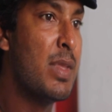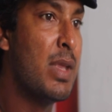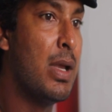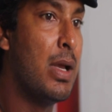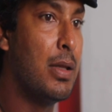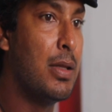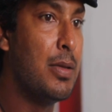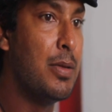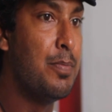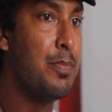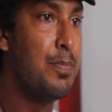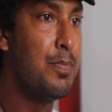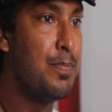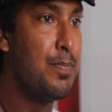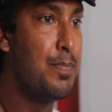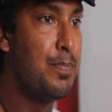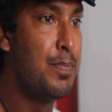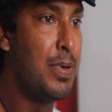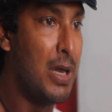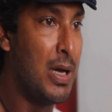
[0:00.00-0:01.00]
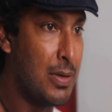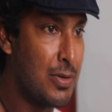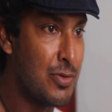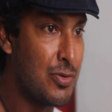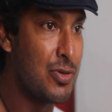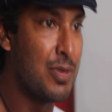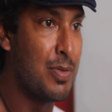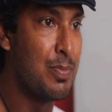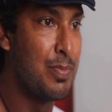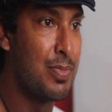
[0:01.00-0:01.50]
I think
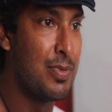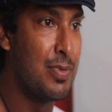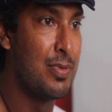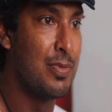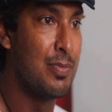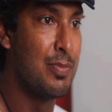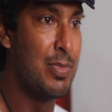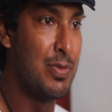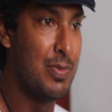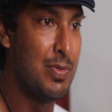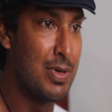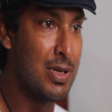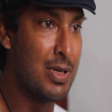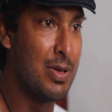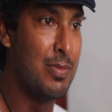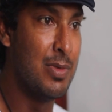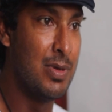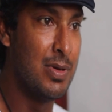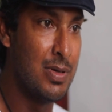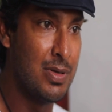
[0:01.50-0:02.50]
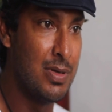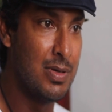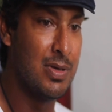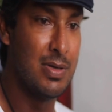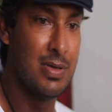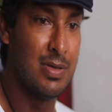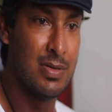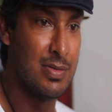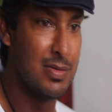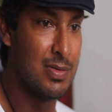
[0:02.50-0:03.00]
partnerships between
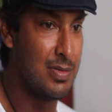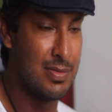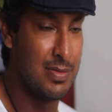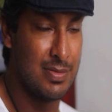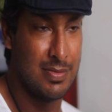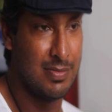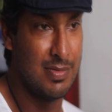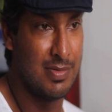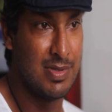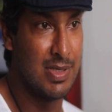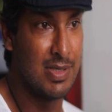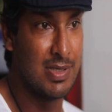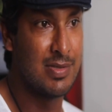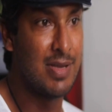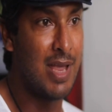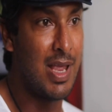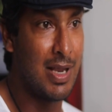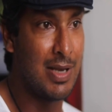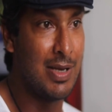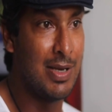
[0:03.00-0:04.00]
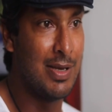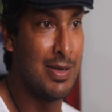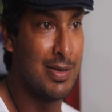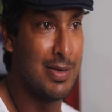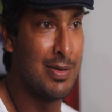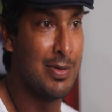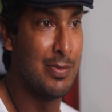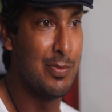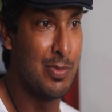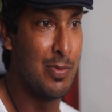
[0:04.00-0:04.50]
communities is exactly
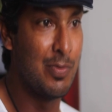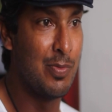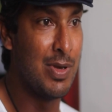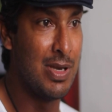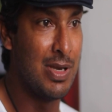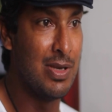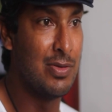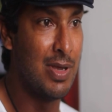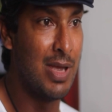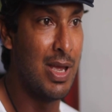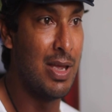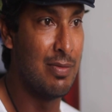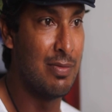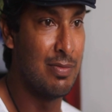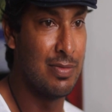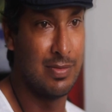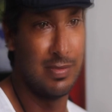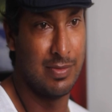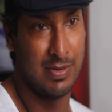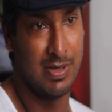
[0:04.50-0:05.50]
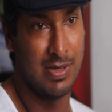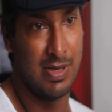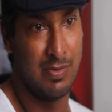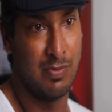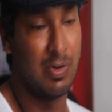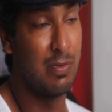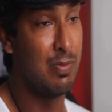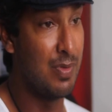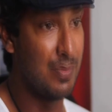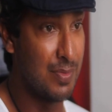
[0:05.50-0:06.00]
what we need to have, and
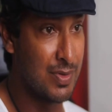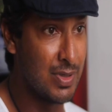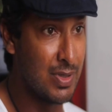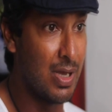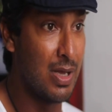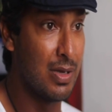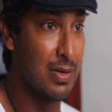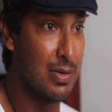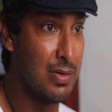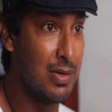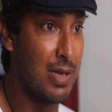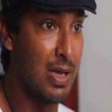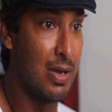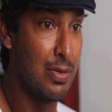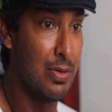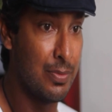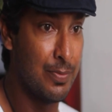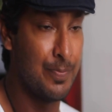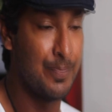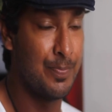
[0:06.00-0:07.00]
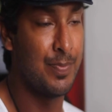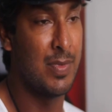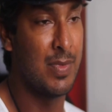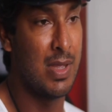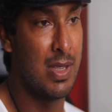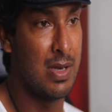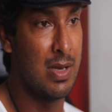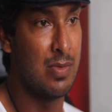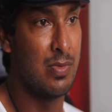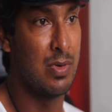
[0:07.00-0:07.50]
what we've started now,
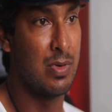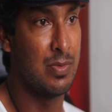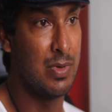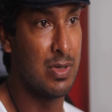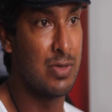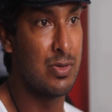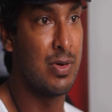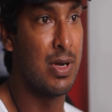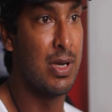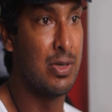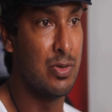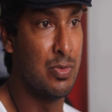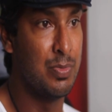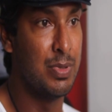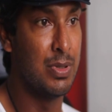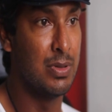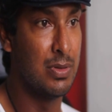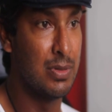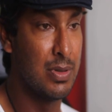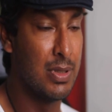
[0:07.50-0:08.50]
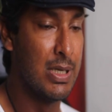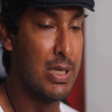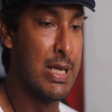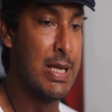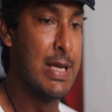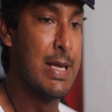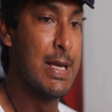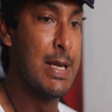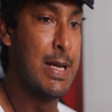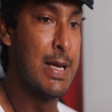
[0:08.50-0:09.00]
and what we're trying to build.
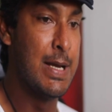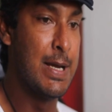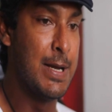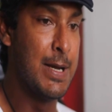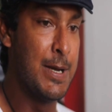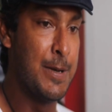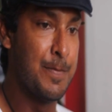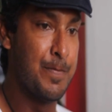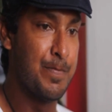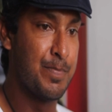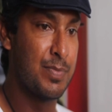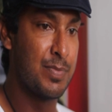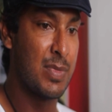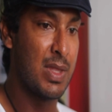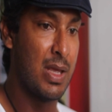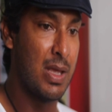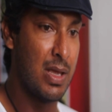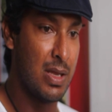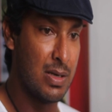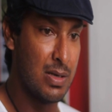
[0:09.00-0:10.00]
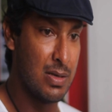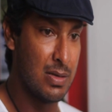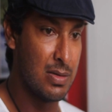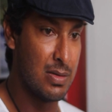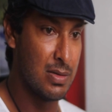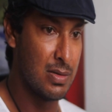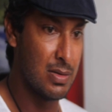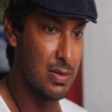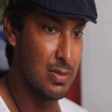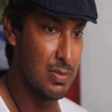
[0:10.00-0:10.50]
And
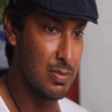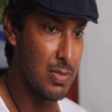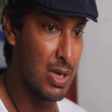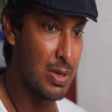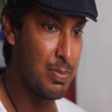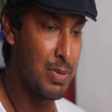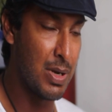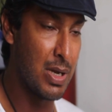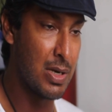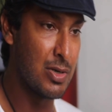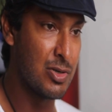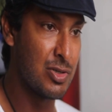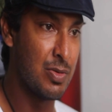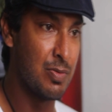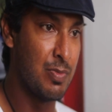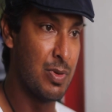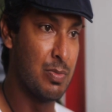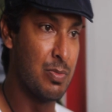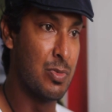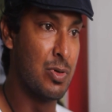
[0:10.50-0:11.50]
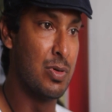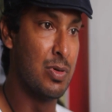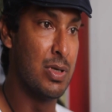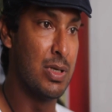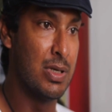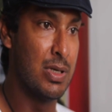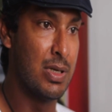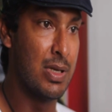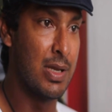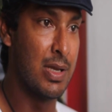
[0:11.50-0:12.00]
my partnership with
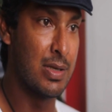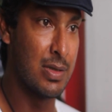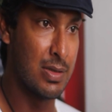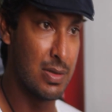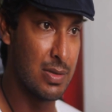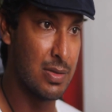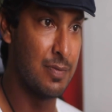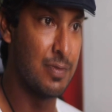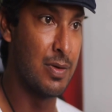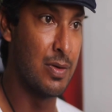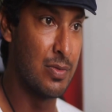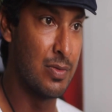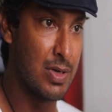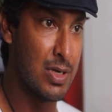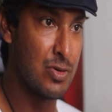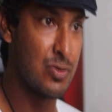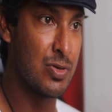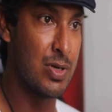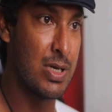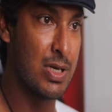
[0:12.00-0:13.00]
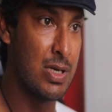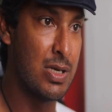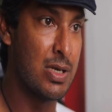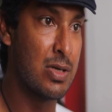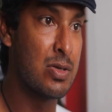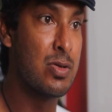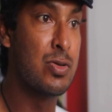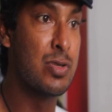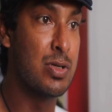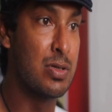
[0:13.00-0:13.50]
Murali and the foundation he
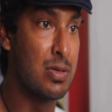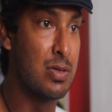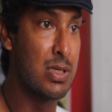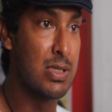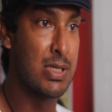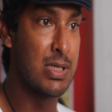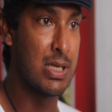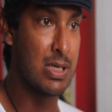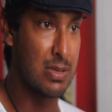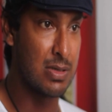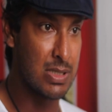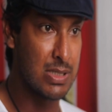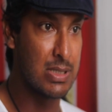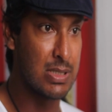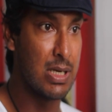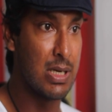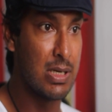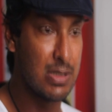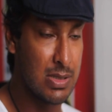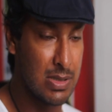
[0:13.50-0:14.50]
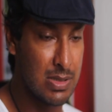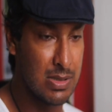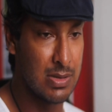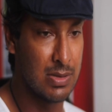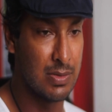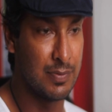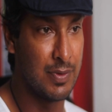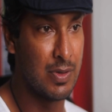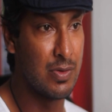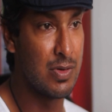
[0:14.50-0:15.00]
and Kushal Gunasekhar started,
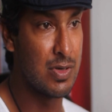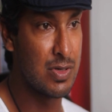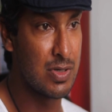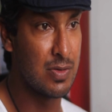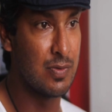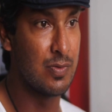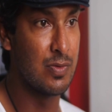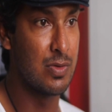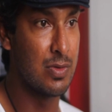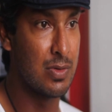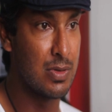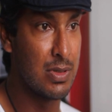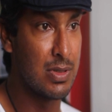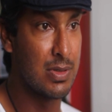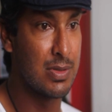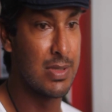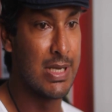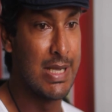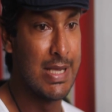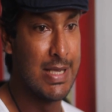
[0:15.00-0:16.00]
the Foundation of Goodness,